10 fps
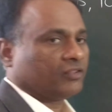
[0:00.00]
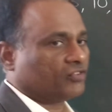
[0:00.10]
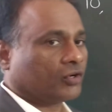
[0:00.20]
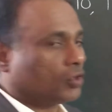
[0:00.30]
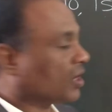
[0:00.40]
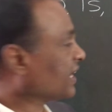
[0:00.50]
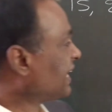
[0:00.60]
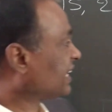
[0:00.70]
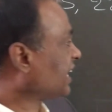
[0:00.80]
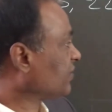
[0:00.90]
So don't
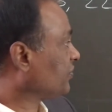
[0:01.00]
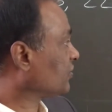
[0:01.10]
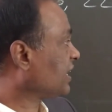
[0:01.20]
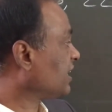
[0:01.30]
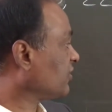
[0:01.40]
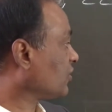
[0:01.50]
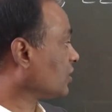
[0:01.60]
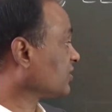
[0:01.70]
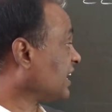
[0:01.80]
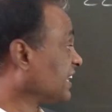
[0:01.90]
get confused. N is equal
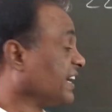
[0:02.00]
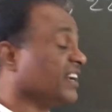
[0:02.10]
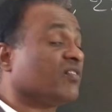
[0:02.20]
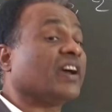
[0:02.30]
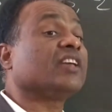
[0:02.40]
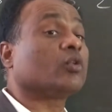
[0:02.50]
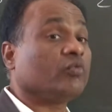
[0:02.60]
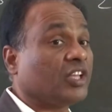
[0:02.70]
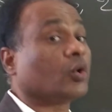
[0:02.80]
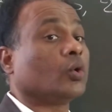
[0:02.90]
to 38. Why
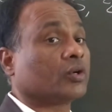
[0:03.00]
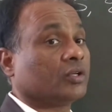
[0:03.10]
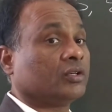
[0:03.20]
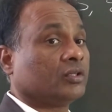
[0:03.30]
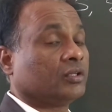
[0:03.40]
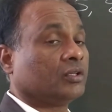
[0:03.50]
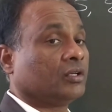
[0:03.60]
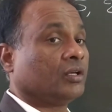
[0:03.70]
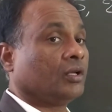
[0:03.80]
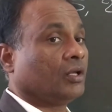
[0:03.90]
we wrote?
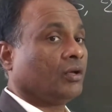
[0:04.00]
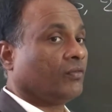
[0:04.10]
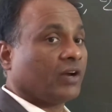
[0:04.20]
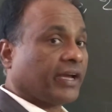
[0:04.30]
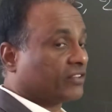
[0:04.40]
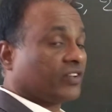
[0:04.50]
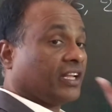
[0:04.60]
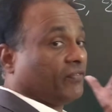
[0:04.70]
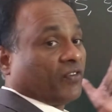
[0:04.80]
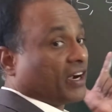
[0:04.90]

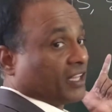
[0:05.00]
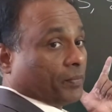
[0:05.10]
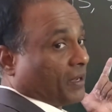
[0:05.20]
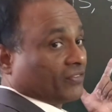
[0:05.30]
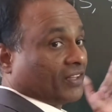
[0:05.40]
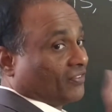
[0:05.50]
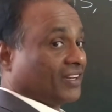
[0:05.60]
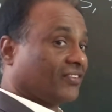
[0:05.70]
Actually 40% it